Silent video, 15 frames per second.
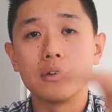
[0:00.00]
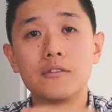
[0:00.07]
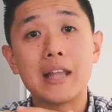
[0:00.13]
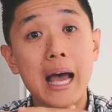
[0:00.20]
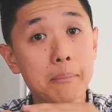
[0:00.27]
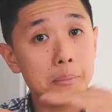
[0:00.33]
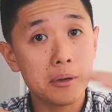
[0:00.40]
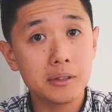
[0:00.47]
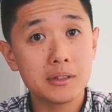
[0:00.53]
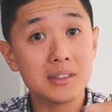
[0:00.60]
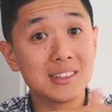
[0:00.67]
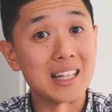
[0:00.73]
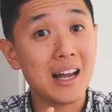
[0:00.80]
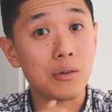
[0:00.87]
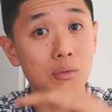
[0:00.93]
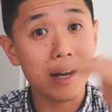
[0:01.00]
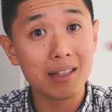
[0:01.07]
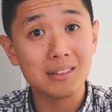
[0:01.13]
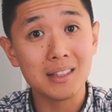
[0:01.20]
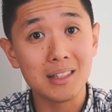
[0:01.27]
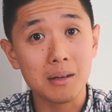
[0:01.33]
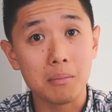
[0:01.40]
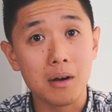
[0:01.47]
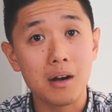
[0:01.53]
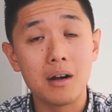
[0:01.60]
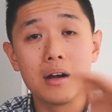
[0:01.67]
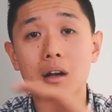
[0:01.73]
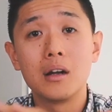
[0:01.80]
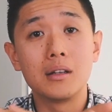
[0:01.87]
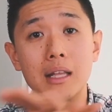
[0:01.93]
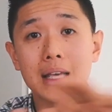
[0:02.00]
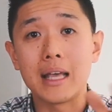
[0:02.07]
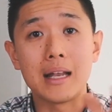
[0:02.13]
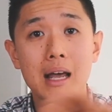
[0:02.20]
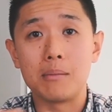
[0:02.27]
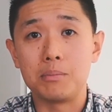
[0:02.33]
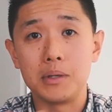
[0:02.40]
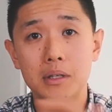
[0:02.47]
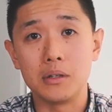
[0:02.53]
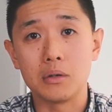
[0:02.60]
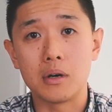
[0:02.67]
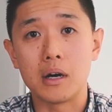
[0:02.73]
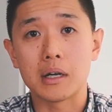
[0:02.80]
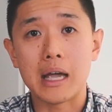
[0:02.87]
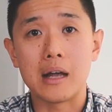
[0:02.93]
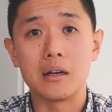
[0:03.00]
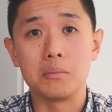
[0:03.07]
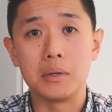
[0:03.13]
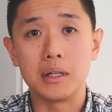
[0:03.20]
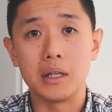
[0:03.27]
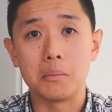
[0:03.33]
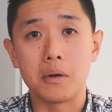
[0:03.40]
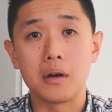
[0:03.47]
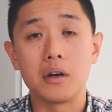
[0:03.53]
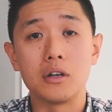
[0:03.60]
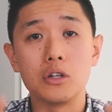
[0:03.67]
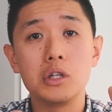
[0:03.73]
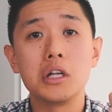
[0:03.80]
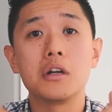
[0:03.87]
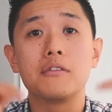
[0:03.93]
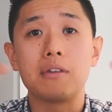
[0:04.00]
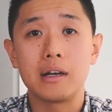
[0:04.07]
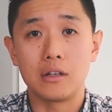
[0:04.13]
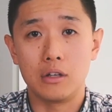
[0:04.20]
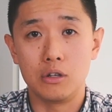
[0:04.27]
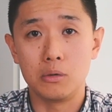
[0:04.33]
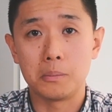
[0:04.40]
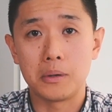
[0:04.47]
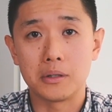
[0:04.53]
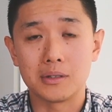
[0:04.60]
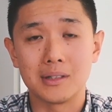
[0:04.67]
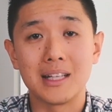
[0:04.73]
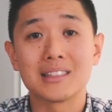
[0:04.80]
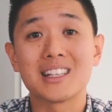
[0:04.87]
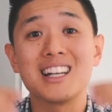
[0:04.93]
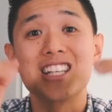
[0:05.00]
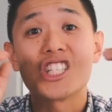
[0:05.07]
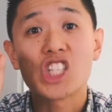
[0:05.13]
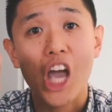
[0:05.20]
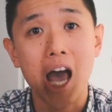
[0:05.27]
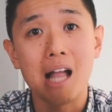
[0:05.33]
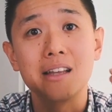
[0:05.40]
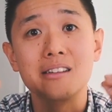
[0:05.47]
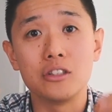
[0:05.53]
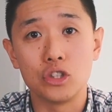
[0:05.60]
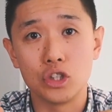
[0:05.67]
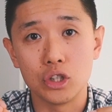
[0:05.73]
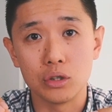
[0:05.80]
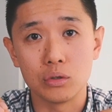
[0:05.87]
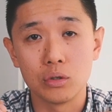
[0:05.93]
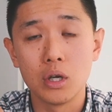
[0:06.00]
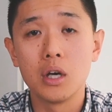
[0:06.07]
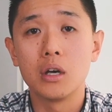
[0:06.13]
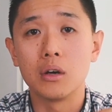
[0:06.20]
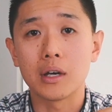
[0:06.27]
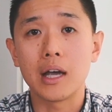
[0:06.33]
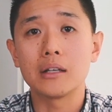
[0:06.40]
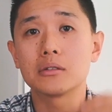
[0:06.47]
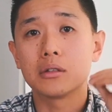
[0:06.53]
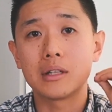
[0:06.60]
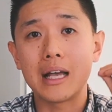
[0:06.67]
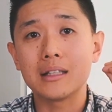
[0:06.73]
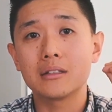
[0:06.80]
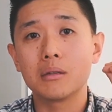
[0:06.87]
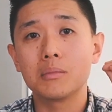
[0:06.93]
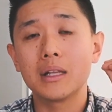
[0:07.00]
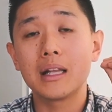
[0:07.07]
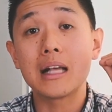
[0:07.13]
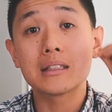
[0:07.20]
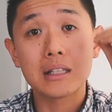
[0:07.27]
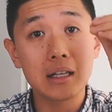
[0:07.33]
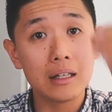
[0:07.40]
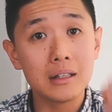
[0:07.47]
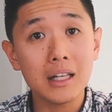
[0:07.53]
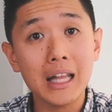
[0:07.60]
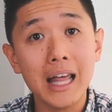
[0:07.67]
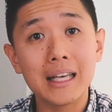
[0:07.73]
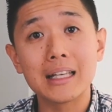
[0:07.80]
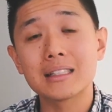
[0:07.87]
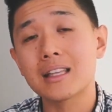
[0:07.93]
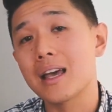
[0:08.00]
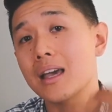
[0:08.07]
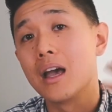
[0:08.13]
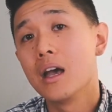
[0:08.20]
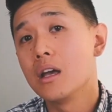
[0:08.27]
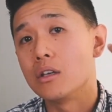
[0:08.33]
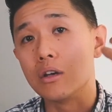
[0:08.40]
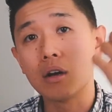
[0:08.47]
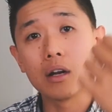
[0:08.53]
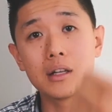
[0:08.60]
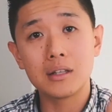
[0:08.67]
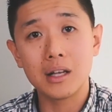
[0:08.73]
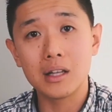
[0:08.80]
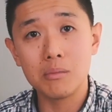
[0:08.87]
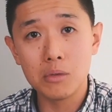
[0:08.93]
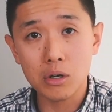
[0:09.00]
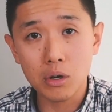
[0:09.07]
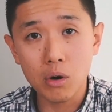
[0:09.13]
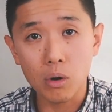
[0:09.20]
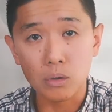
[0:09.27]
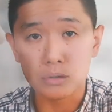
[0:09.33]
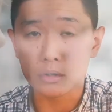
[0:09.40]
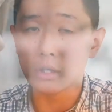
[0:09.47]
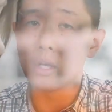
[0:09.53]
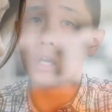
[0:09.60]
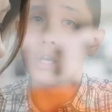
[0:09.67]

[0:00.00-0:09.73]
if that person's not raising the bar, they cannot be your accountability partner. You need to find a new person that's gonna challenge you. Okay, so that's something that's gonna look like. It's like you're gonna tell them your goals.